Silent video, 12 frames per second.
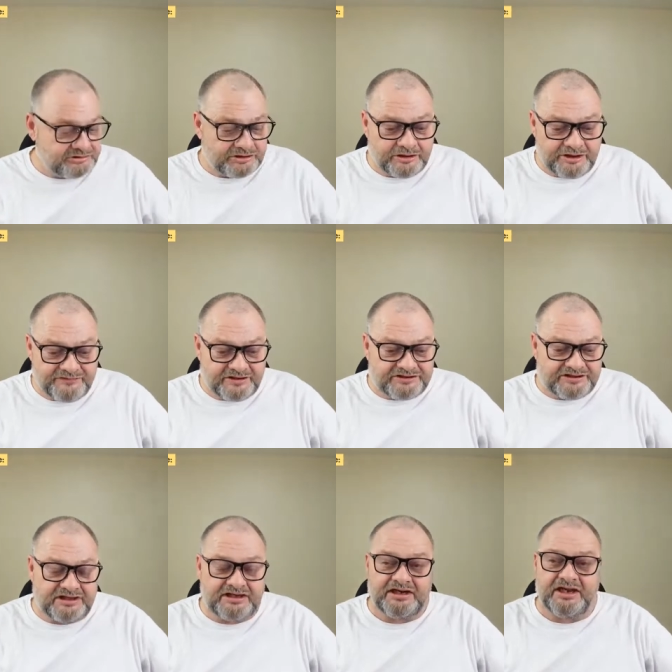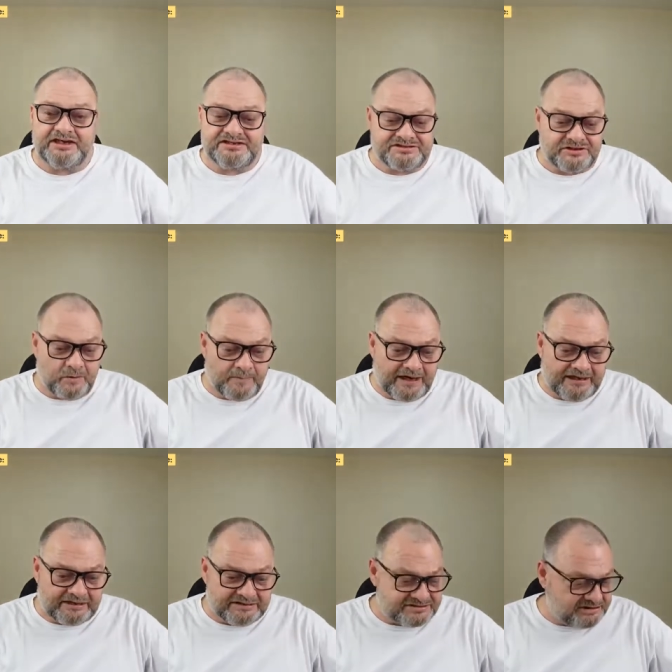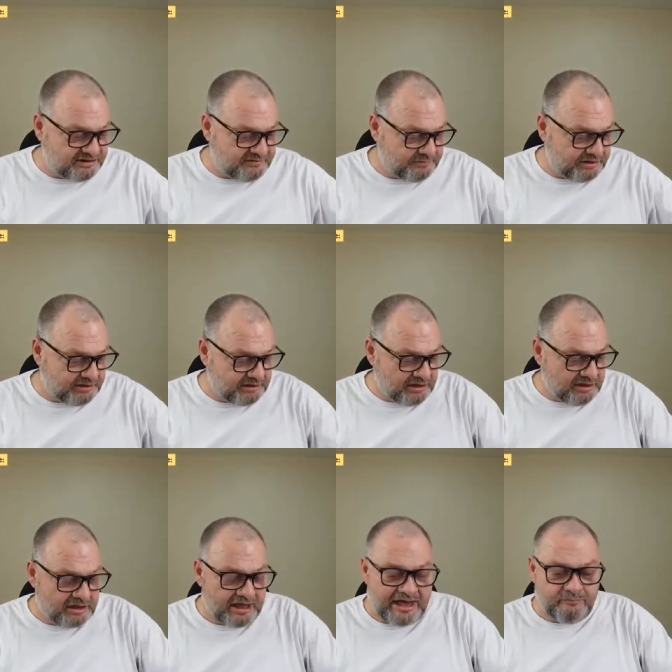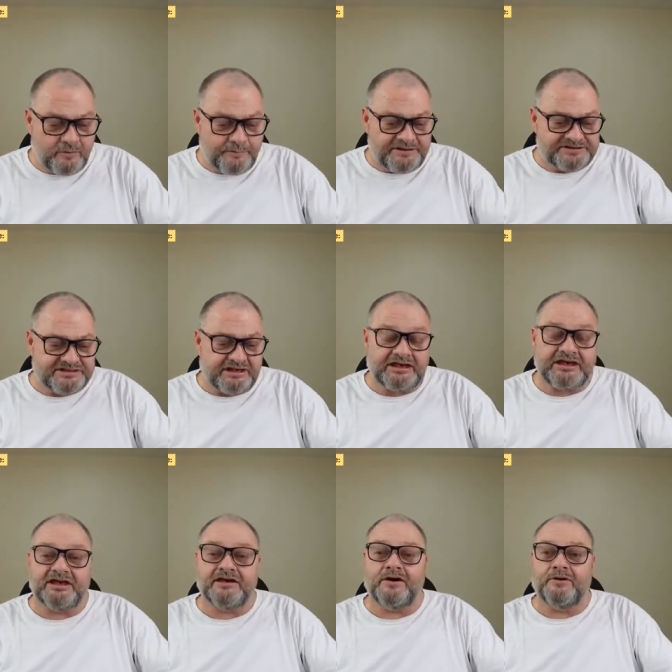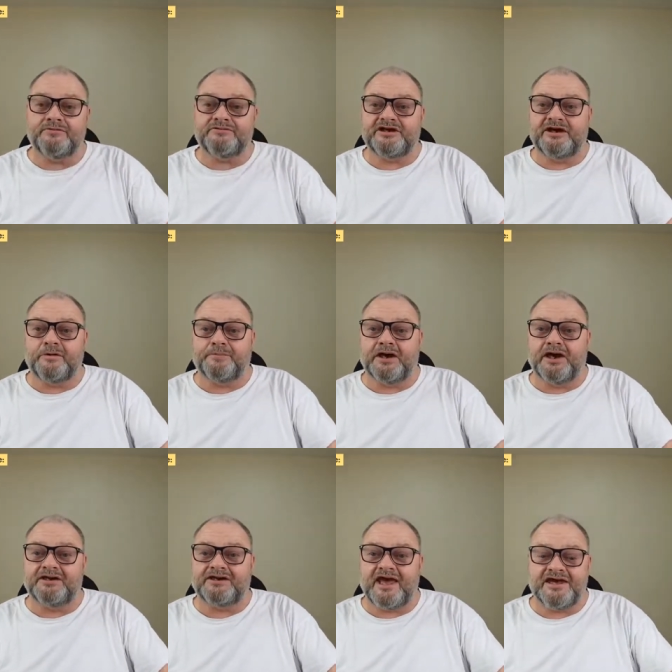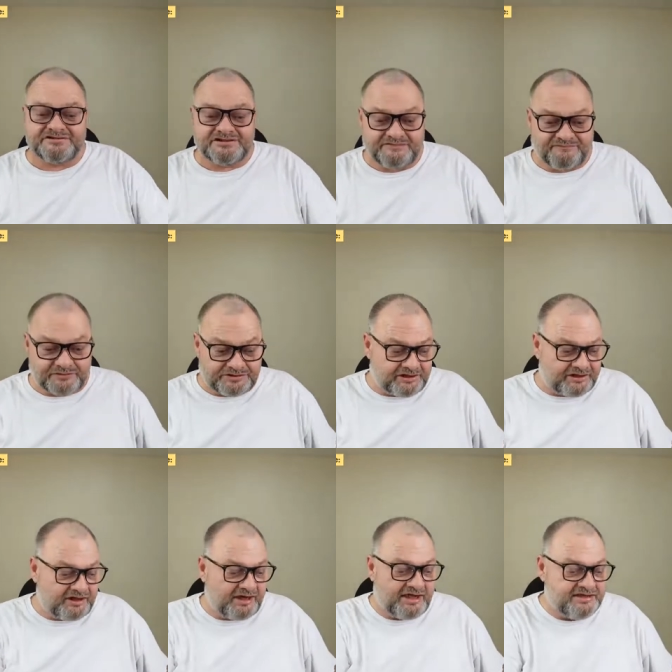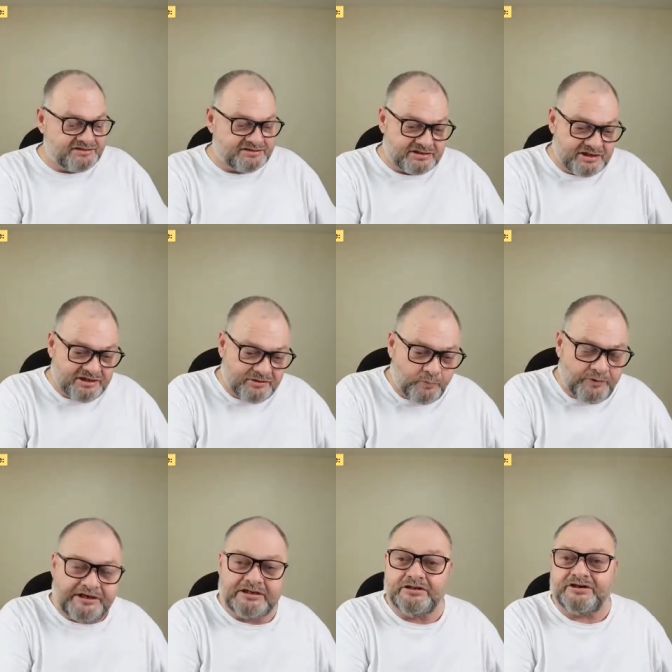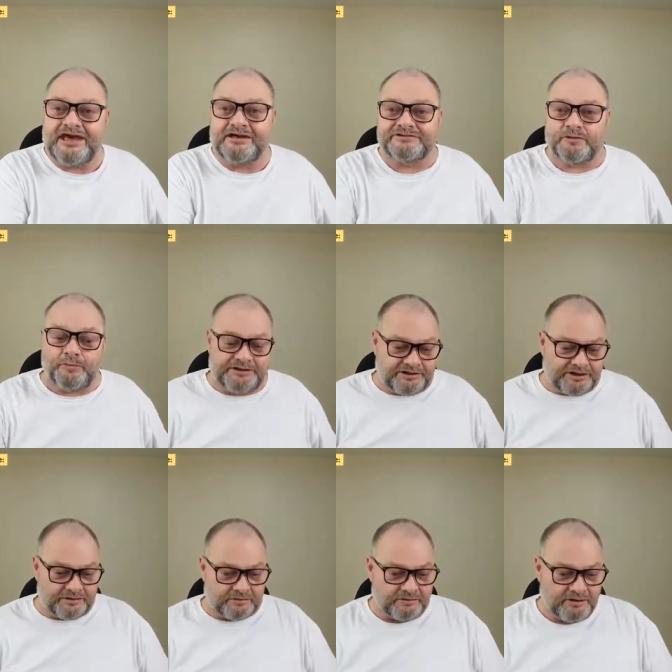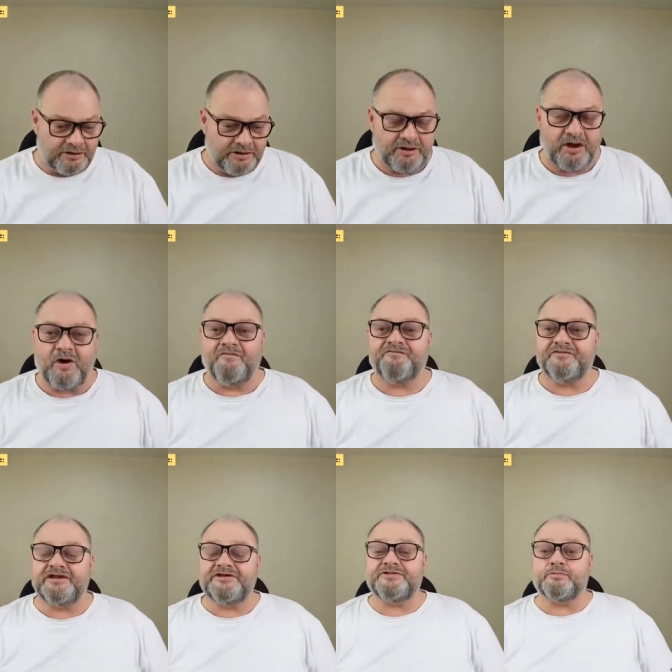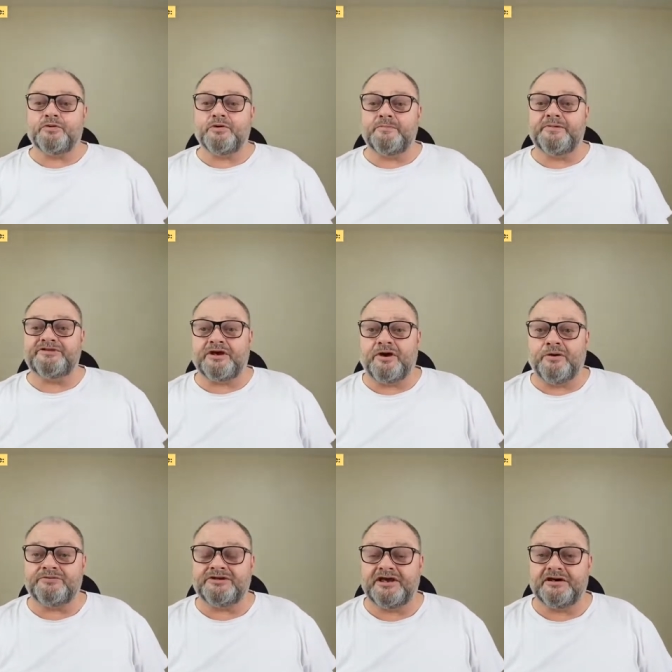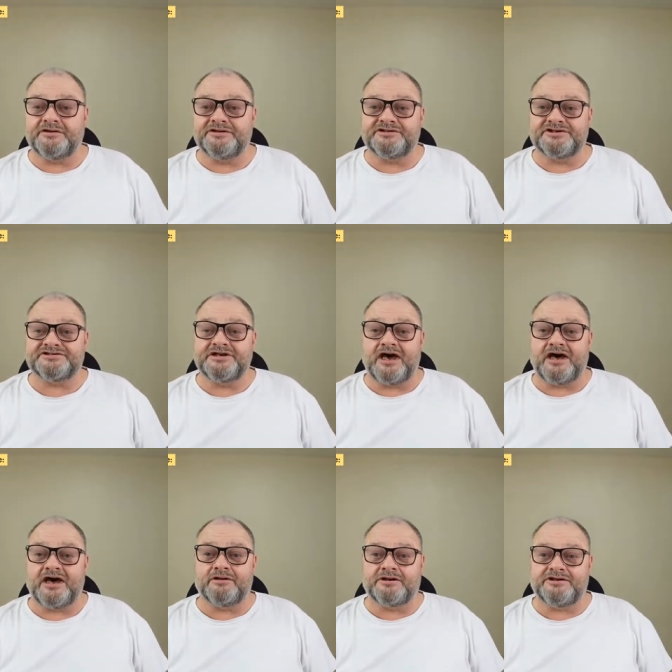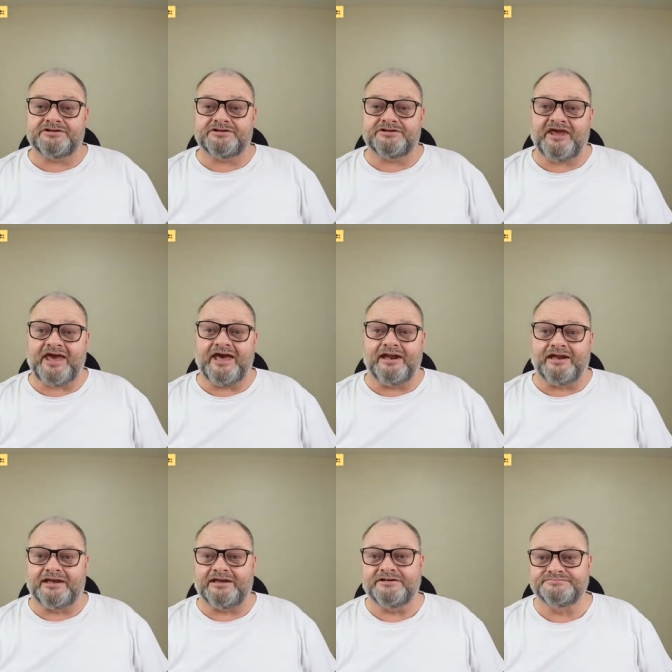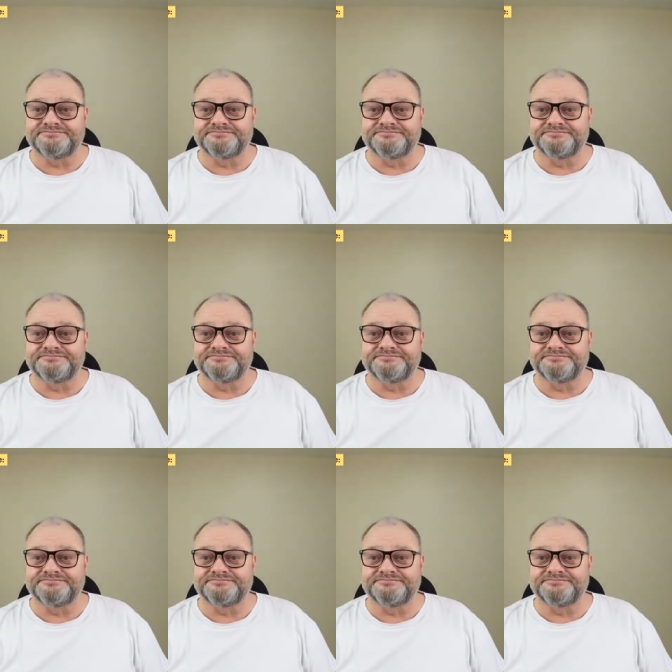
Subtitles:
During the 10 days, nobody can see me. I will be sitting in a hotel broadcasting for 10 days. We can look out the window. Hopefully the room at the hotel does not look into the alley.